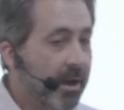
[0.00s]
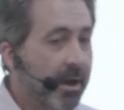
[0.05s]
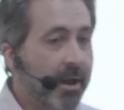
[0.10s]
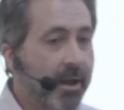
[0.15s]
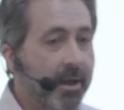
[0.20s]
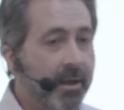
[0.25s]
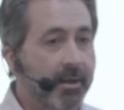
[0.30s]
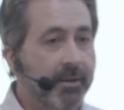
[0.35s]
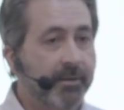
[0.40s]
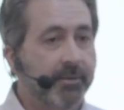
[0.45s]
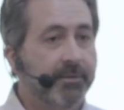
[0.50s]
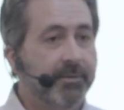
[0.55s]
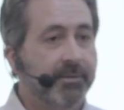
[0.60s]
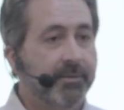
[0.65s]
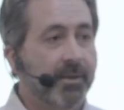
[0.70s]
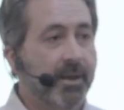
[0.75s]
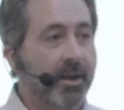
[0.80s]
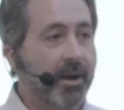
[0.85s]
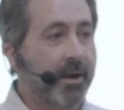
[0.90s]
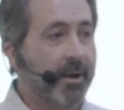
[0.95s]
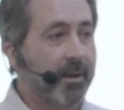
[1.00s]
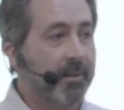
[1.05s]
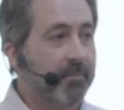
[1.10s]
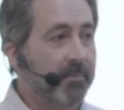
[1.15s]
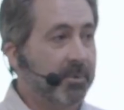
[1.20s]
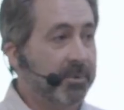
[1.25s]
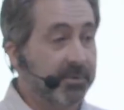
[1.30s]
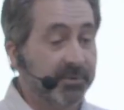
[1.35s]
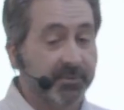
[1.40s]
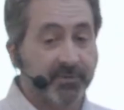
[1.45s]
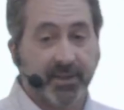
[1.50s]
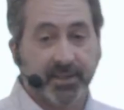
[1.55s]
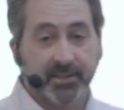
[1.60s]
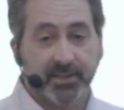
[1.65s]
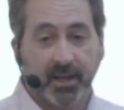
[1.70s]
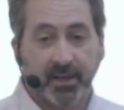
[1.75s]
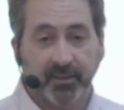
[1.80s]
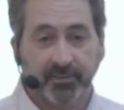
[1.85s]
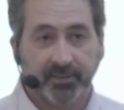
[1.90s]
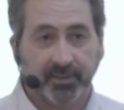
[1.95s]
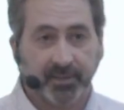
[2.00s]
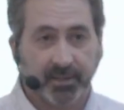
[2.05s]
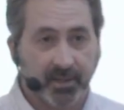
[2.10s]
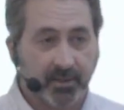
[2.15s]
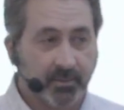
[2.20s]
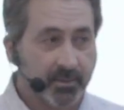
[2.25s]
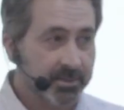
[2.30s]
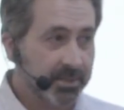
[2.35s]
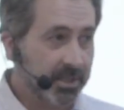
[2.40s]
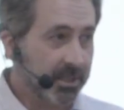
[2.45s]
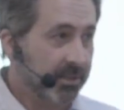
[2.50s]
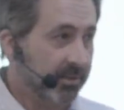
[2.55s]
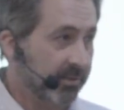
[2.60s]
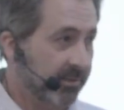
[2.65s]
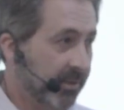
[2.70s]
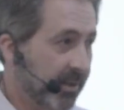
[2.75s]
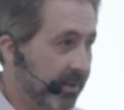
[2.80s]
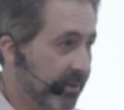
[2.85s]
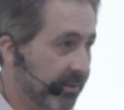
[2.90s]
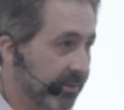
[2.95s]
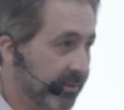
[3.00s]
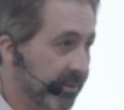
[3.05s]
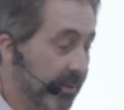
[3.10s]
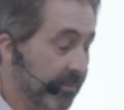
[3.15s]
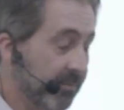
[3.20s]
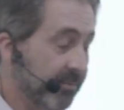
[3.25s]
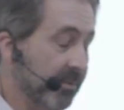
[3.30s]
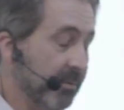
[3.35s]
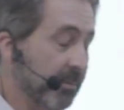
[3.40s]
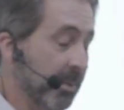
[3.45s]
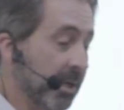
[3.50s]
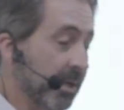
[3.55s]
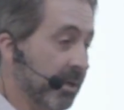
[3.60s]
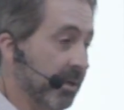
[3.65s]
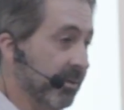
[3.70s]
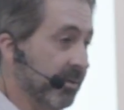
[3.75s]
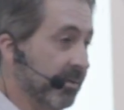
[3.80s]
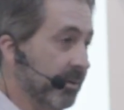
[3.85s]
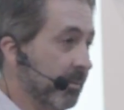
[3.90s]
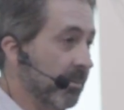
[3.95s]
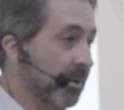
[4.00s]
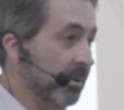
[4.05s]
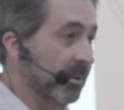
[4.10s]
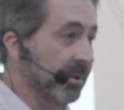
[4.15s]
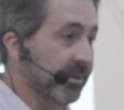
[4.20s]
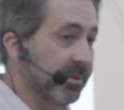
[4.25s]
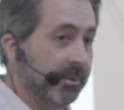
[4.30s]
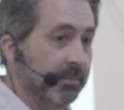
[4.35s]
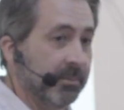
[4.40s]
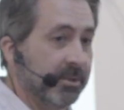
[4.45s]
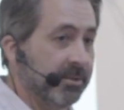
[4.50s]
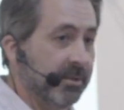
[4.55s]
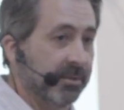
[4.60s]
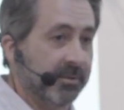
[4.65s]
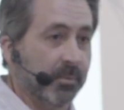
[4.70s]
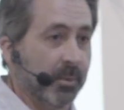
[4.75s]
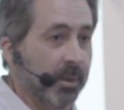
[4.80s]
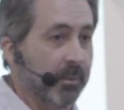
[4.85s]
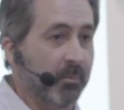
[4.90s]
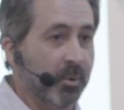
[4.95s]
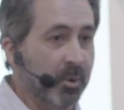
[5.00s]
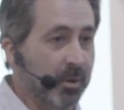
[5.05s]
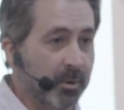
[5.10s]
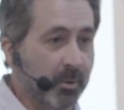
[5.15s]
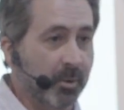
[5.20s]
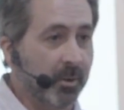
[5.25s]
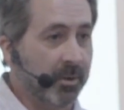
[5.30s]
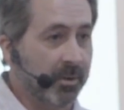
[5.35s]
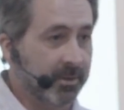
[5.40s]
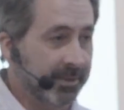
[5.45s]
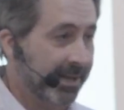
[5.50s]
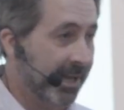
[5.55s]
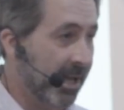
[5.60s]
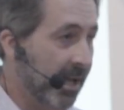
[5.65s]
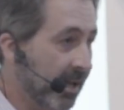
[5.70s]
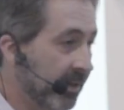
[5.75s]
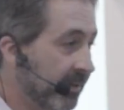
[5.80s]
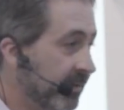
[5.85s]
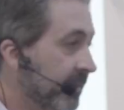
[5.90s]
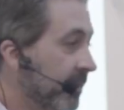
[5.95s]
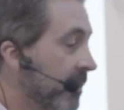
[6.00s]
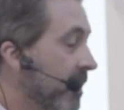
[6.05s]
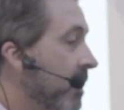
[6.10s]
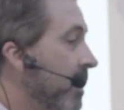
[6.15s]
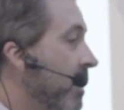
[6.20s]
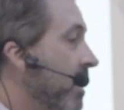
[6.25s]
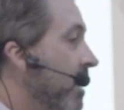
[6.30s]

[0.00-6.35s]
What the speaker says: and which is fantastic. I wish I could say the same for my country, but we seem to just want more oil and gas.